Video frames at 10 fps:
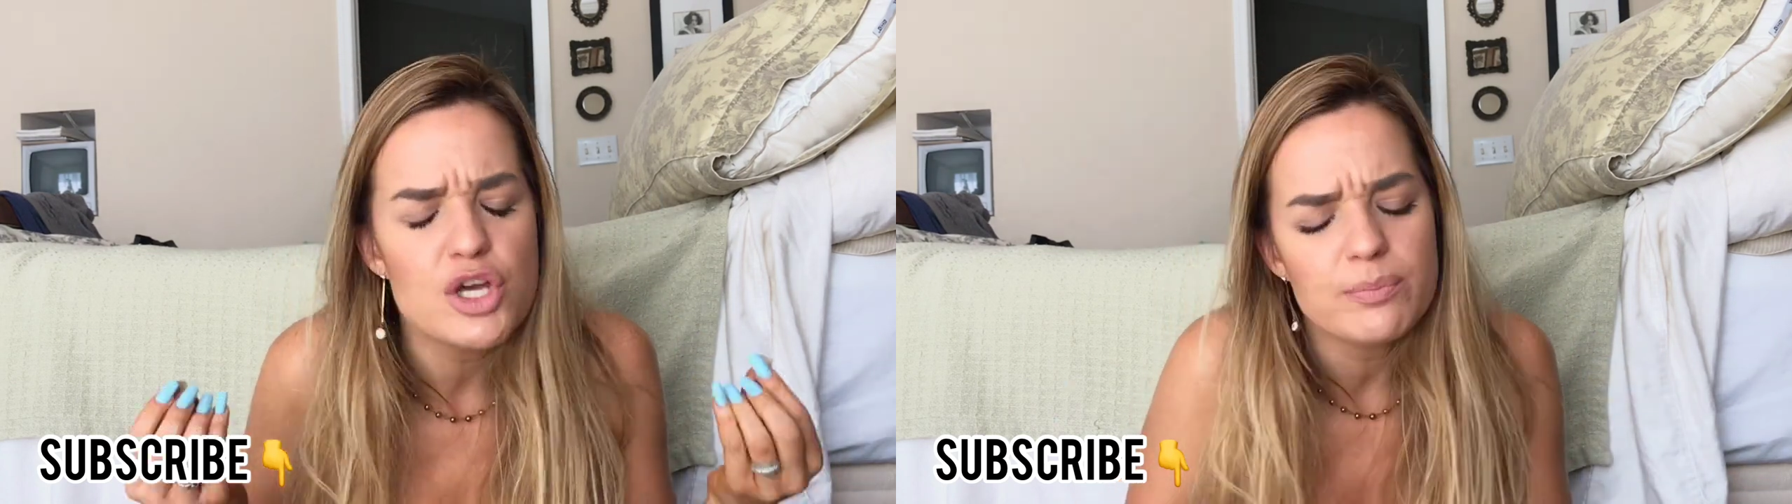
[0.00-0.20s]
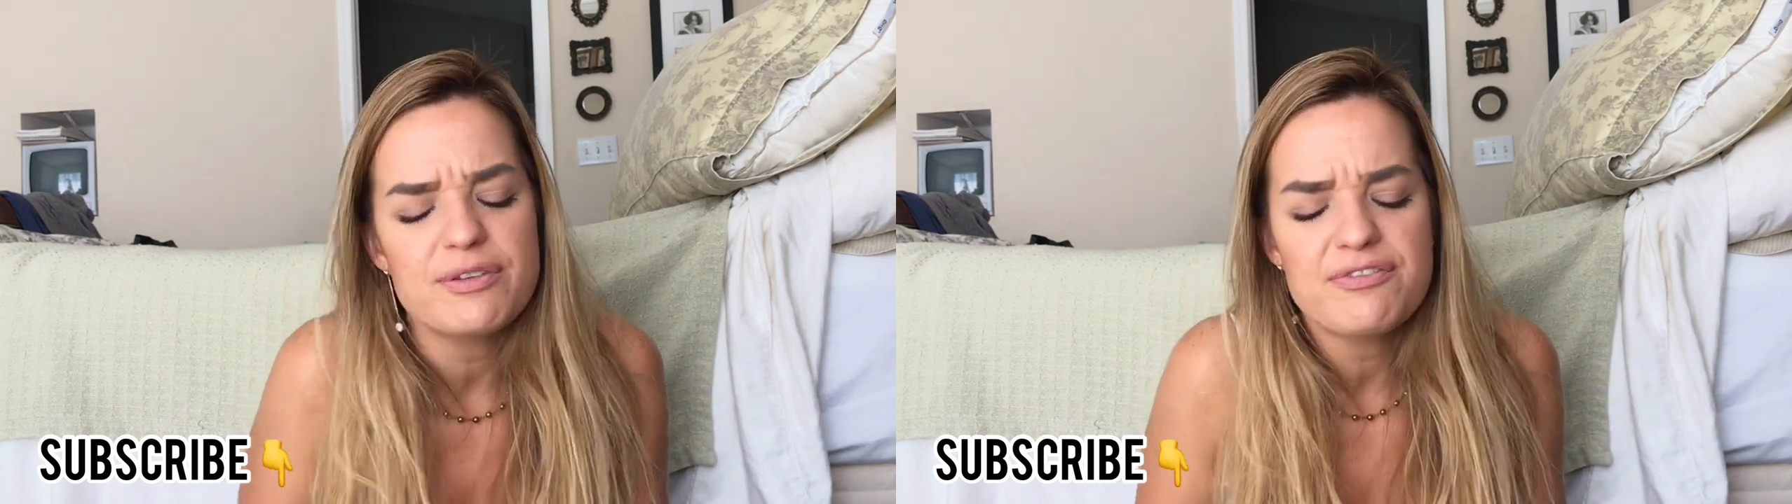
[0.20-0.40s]

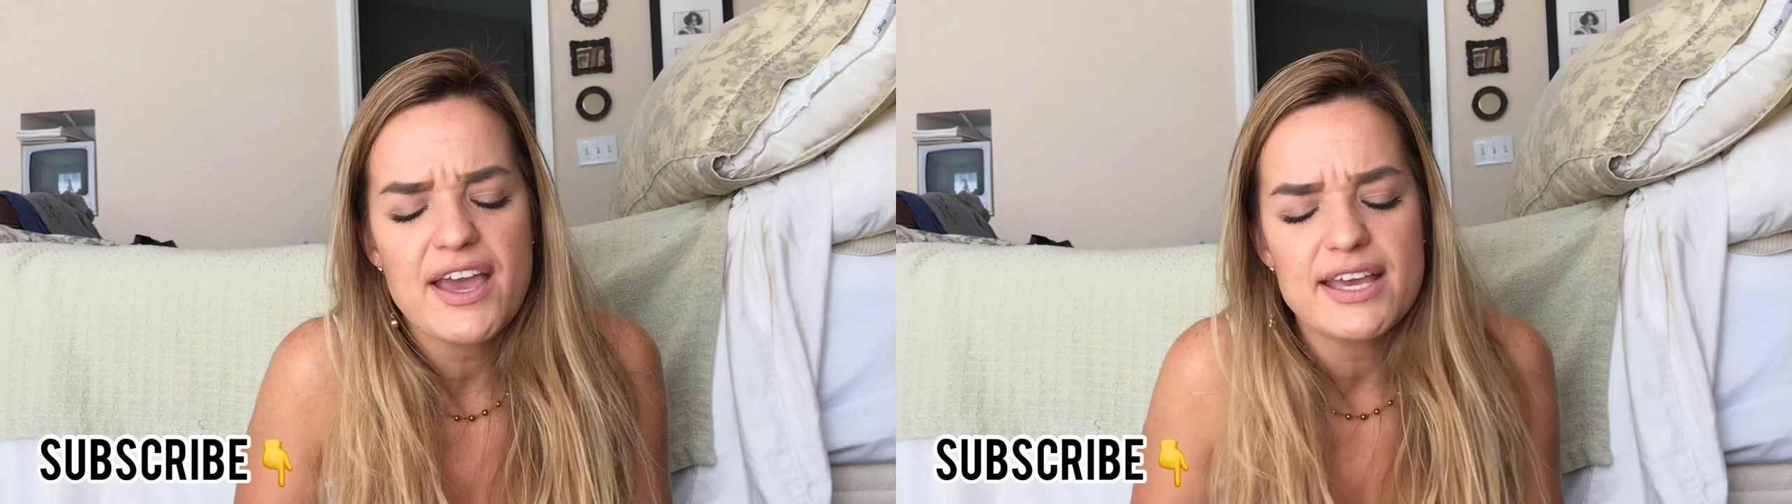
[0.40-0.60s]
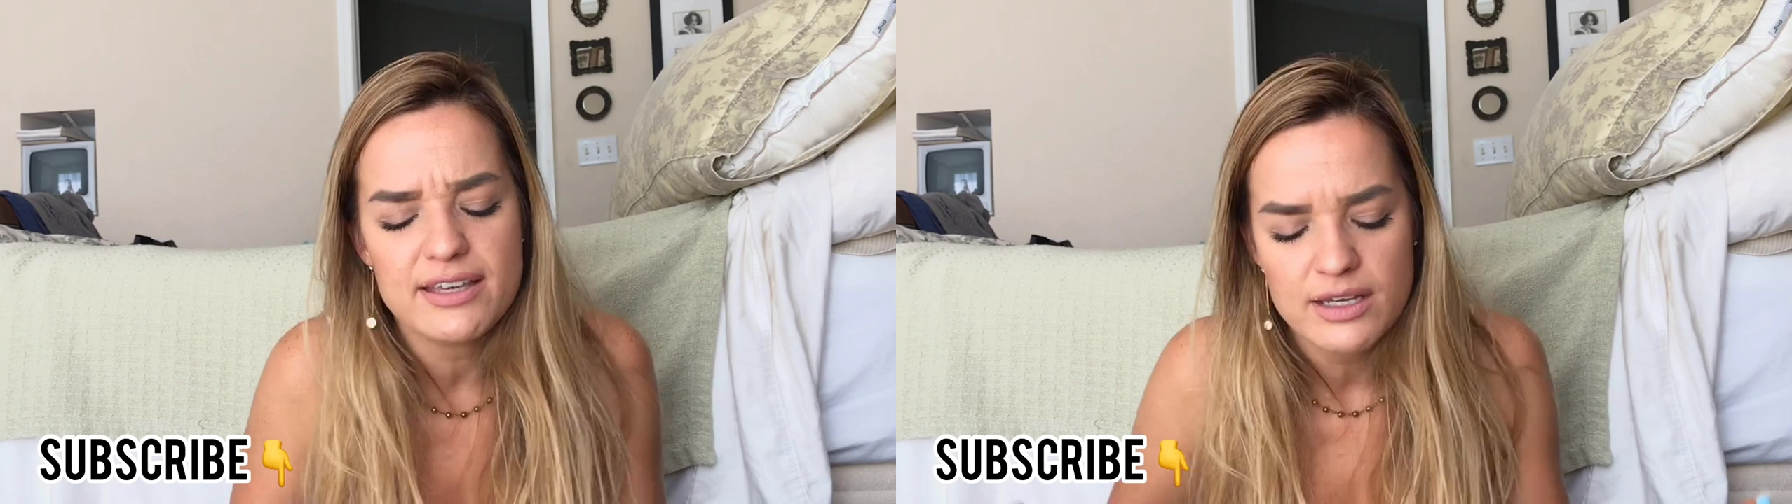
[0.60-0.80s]
Don't be
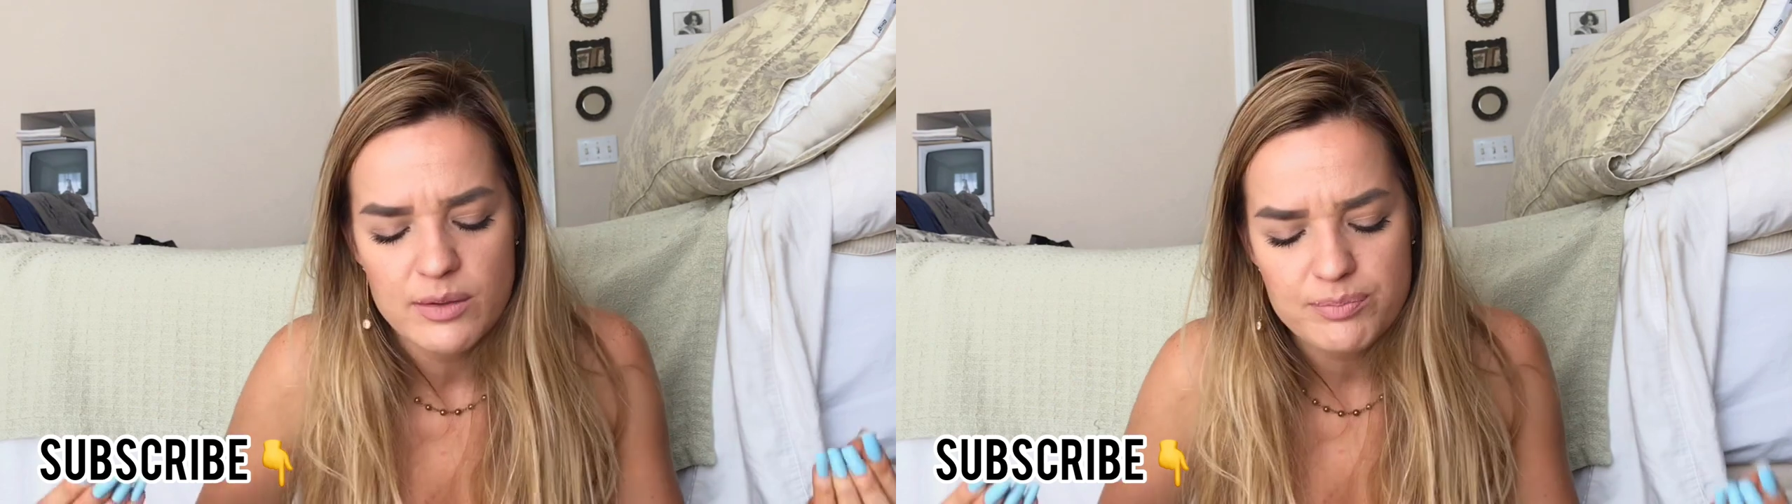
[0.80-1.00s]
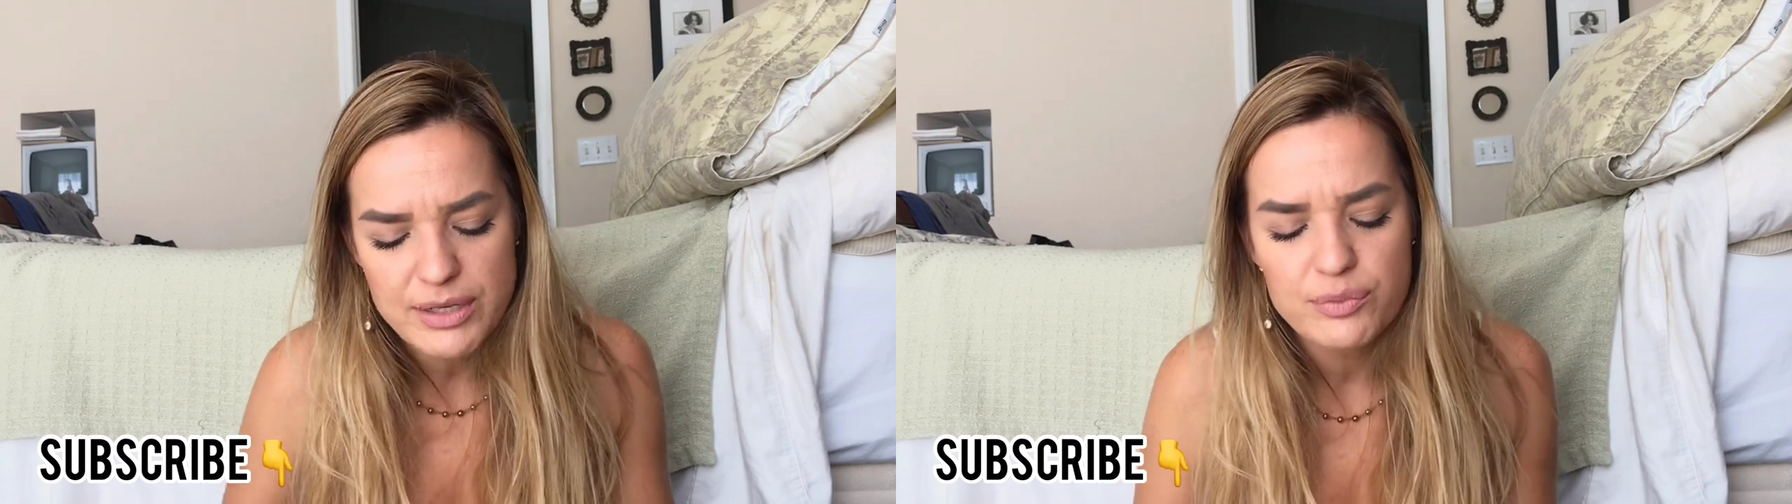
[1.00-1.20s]
fake.
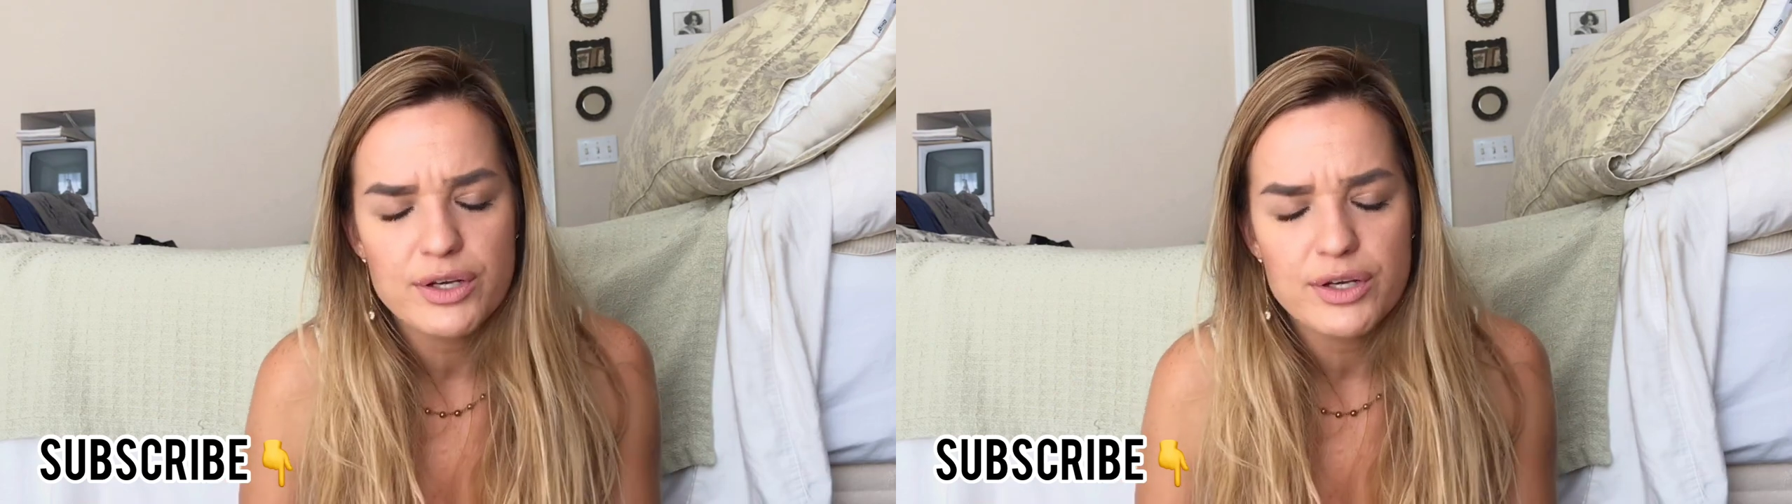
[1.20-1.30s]
Be